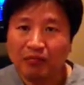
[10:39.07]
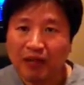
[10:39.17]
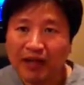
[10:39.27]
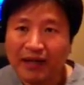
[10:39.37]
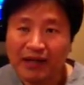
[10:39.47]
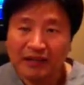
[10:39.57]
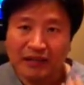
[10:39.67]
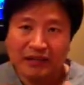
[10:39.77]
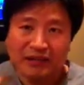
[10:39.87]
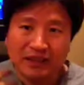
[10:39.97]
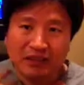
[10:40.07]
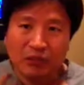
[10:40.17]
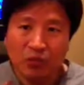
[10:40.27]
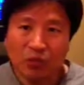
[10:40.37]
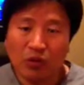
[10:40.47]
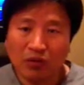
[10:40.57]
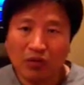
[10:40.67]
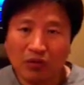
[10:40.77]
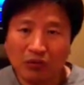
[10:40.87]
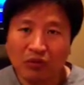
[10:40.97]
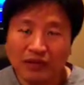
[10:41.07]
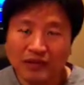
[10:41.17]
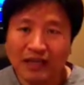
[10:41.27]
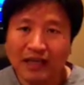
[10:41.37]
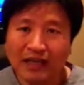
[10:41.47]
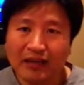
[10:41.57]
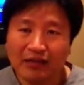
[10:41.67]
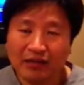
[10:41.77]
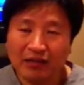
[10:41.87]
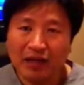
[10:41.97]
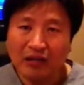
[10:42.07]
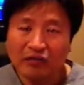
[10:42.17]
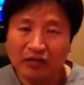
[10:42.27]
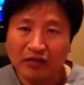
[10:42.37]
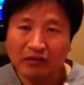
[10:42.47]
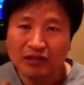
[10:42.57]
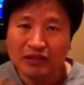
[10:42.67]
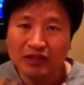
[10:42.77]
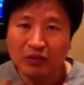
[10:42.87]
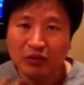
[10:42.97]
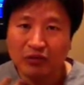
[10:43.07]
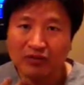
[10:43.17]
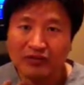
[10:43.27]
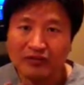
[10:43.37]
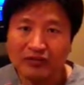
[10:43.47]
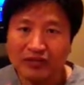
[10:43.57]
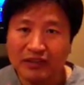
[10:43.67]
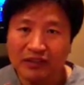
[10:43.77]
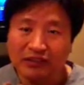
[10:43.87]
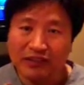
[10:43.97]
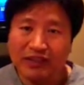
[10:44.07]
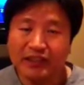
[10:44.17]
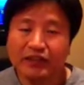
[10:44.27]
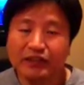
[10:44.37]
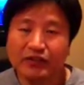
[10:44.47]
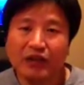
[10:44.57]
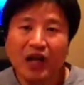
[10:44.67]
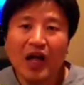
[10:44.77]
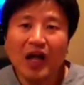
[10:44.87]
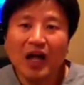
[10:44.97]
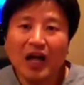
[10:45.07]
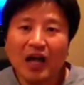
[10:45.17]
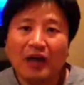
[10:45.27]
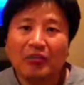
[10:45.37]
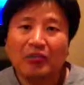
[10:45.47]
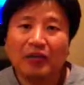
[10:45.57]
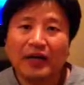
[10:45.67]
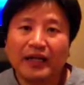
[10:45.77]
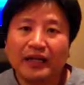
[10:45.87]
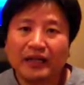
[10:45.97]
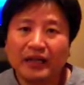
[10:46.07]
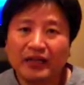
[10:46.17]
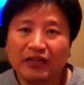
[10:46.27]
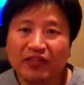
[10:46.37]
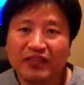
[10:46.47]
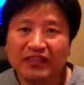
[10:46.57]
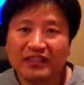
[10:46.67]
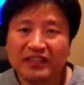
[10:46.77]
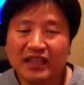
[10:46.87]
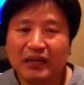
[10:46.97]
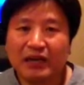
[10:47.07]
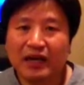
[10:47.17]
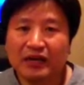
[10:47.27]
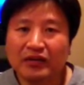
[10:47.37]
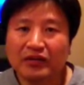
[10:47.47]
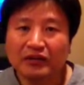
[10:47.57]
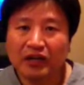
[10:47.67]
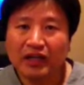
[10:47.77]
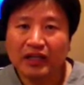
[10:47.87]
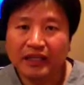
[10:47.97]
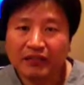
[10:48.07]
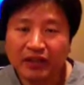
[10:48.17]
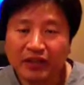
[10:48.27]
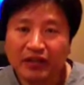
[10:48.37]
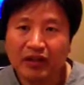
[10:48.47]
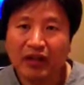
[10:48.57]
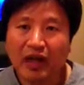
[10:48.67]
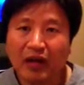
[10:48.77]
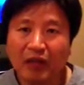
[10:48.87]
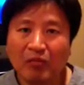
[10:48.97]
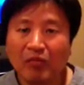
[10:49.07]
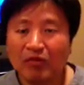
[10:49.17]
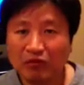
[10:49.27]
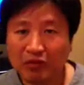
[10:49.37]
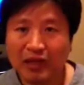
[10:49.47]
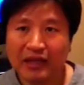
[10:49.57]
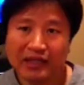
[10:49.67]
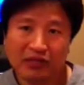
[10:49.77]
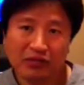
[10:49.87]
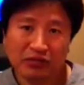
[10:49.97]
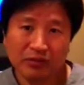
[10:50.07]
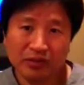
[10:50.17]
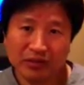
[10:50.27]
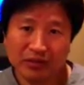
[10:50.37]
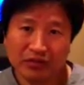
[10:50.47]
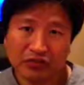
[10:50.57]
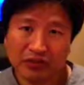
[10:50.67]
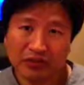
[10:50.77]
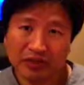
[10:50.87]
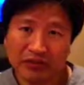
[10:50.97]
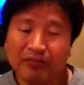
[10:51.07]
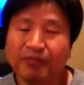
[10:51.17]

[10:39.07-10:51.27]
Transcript: by adjusting one side, treating one side more aggressively if we need to. But if it does come out a little uneven, we may need to repeat the treatment.